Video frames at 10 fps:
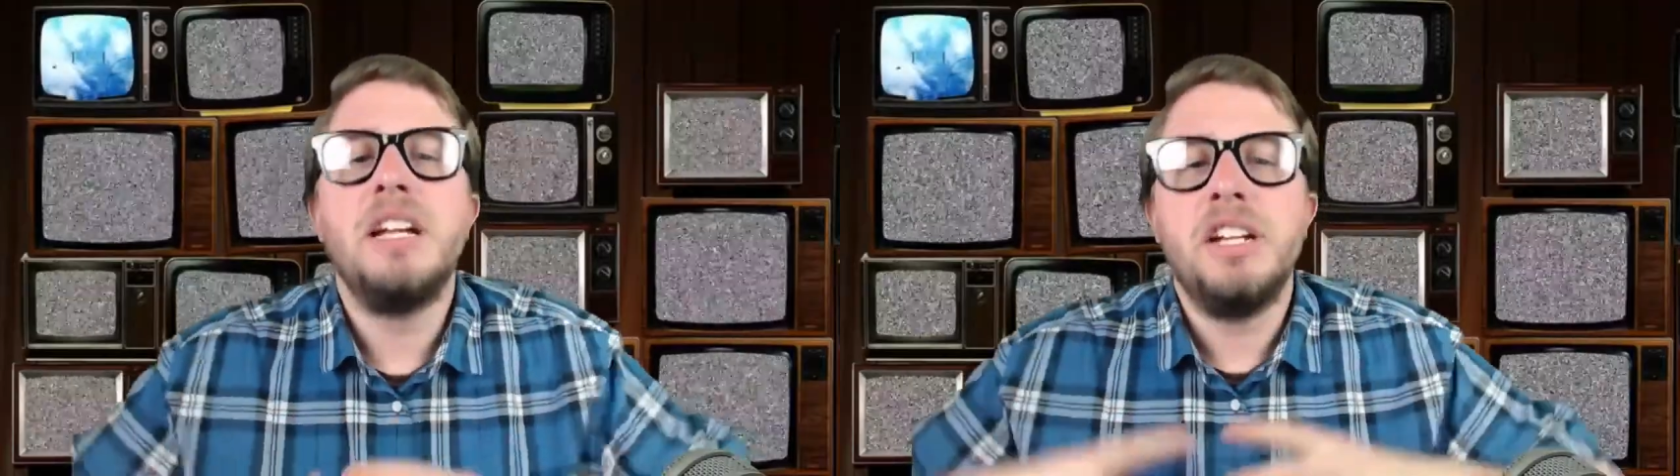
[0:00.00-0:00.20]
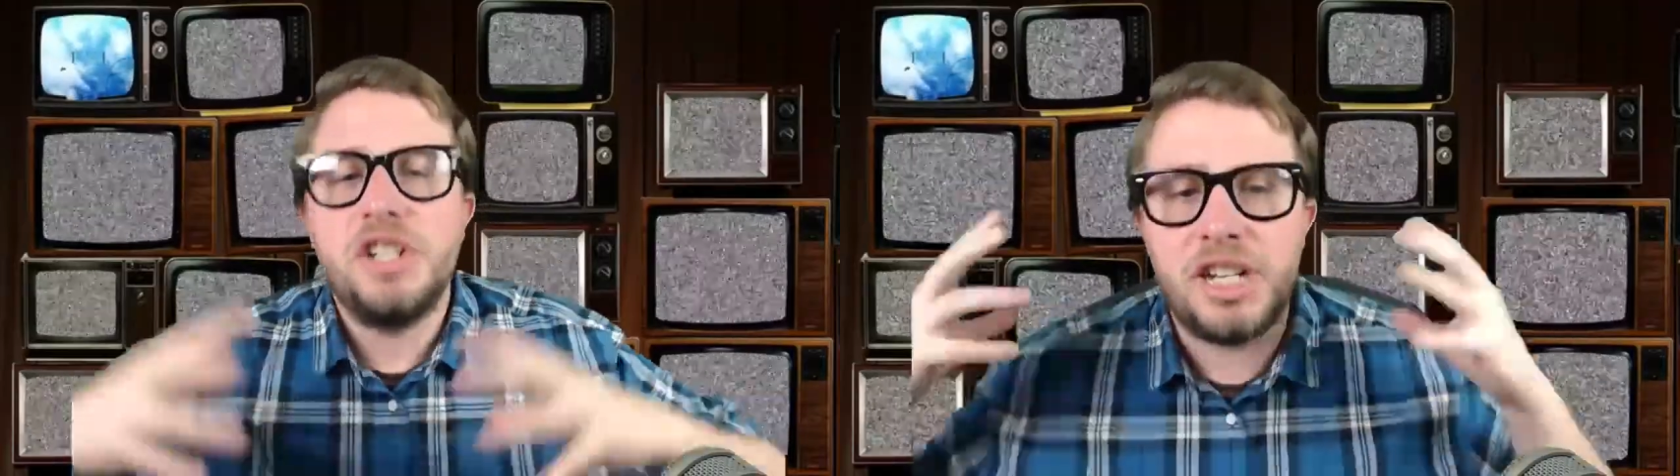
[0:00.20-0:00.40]

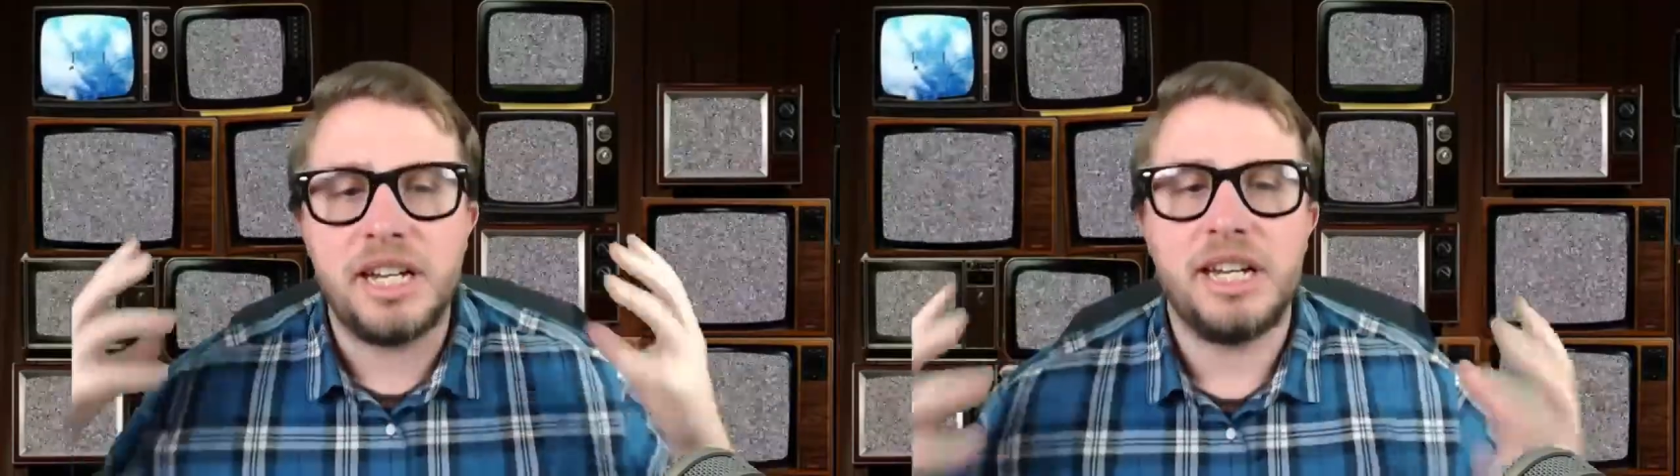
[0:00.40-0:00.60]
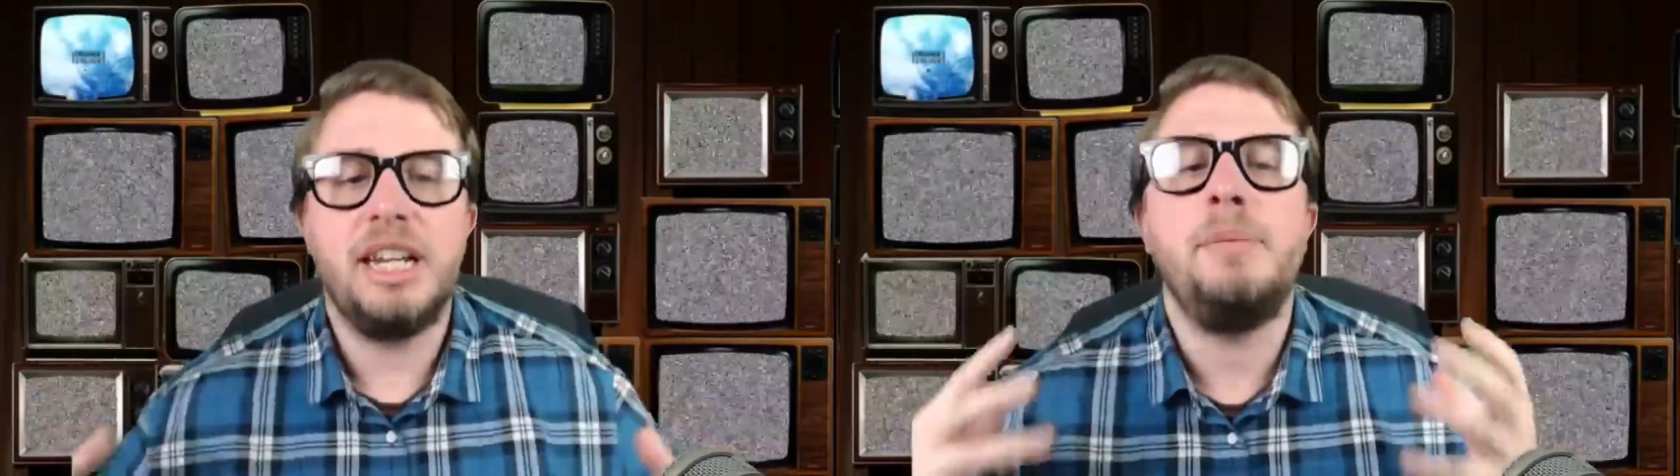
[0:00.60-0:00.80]
she
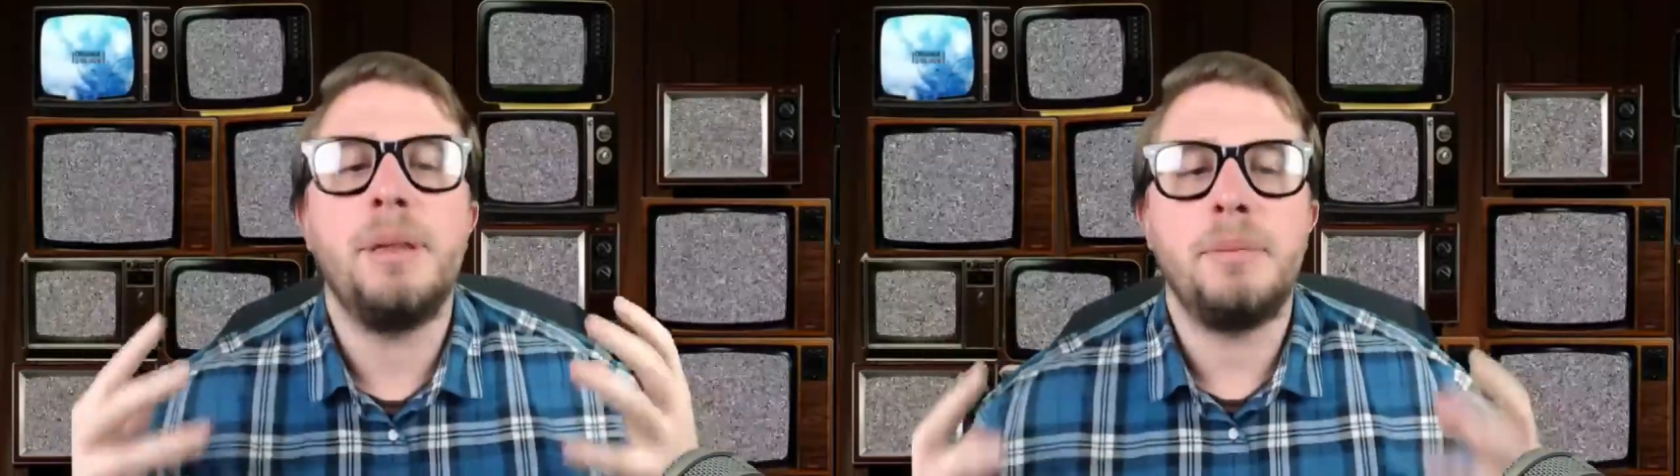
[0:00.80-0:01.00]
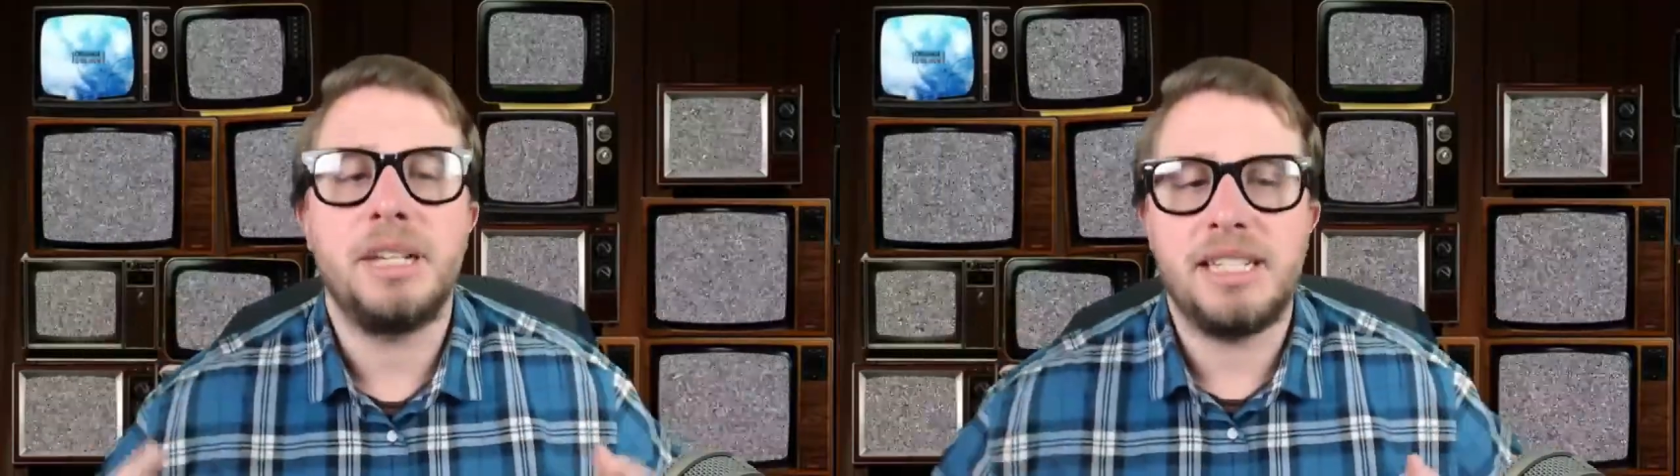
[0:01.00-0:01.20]
could keep
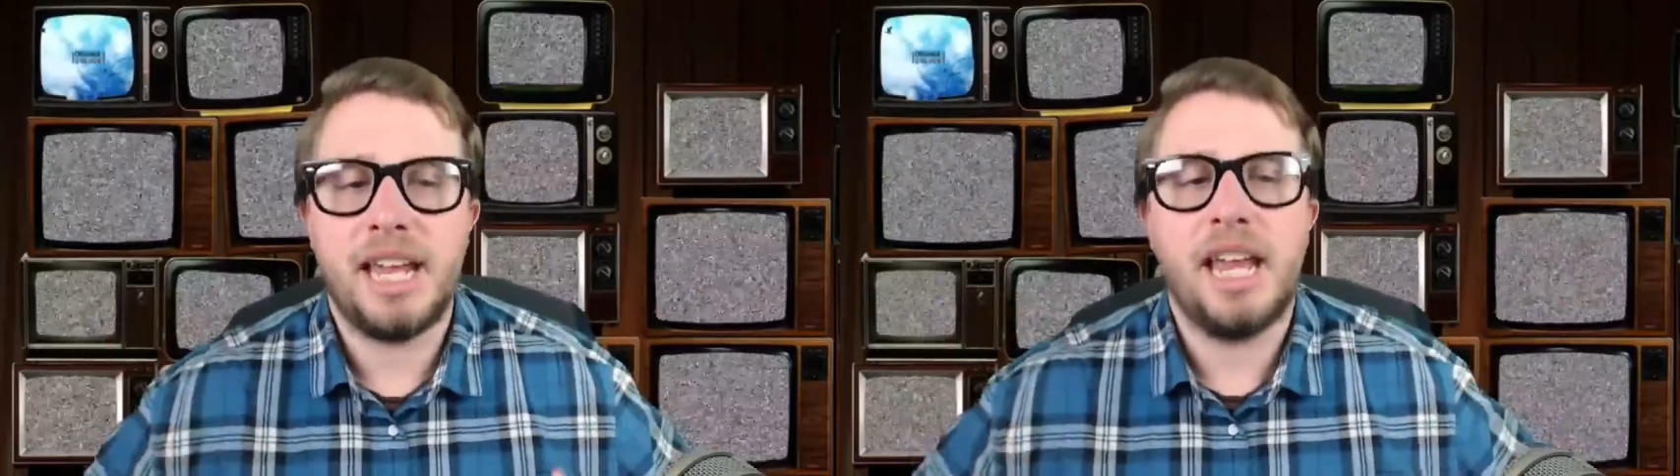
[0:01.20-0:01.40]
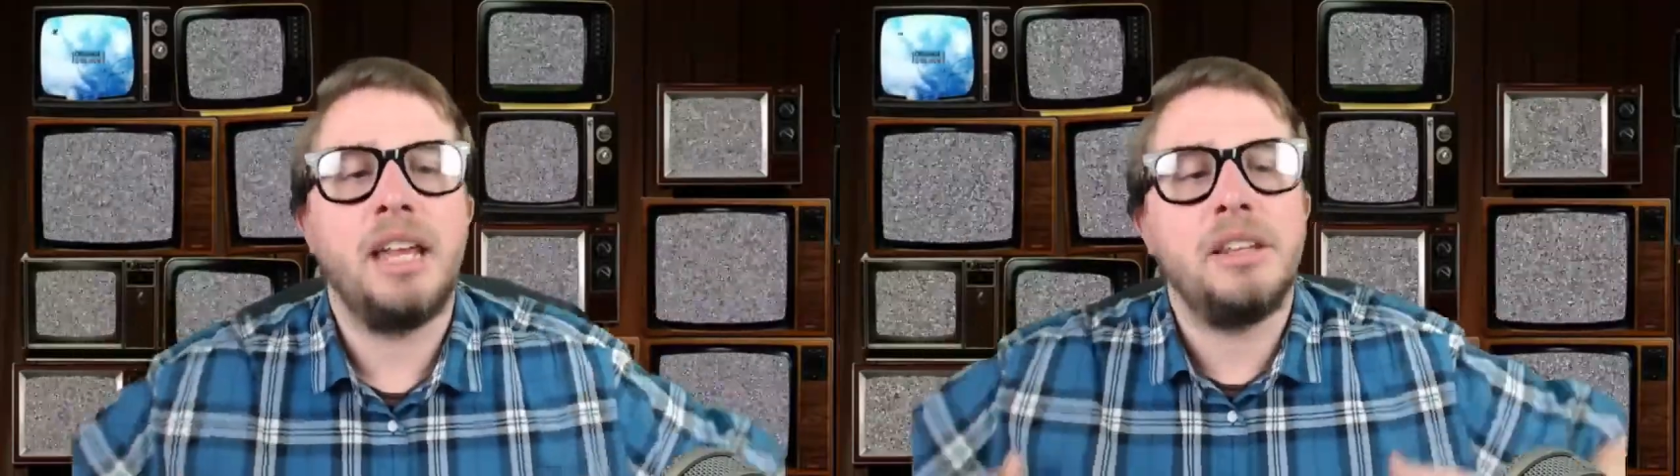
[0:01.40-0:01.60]
them
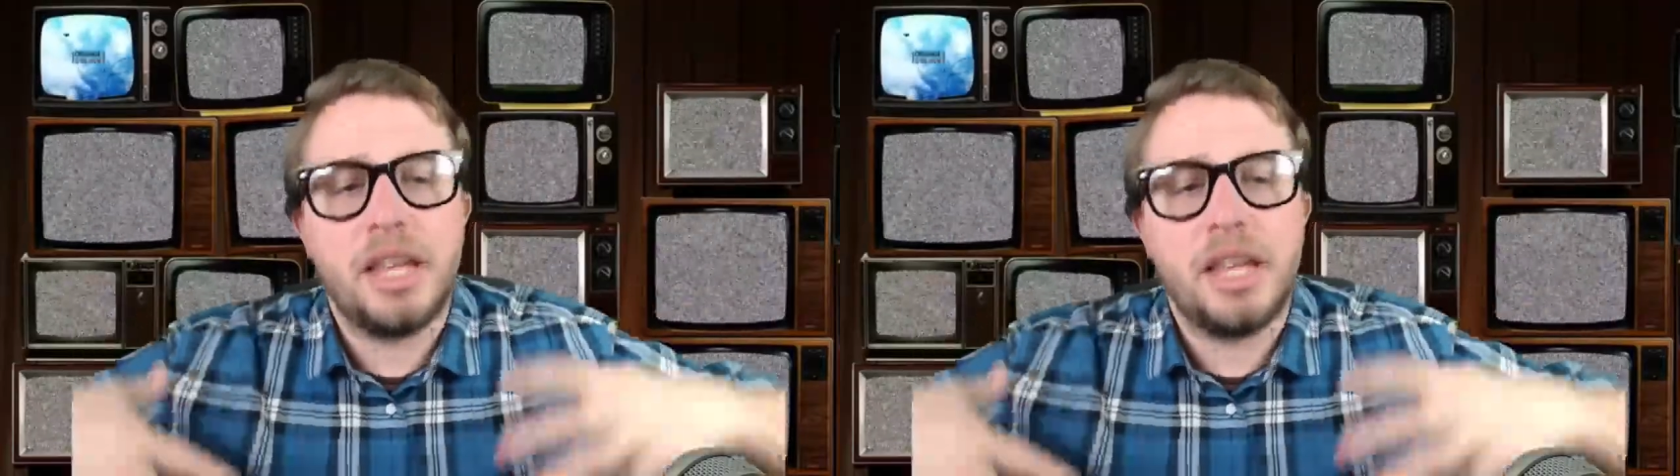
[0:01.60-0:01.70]
contained.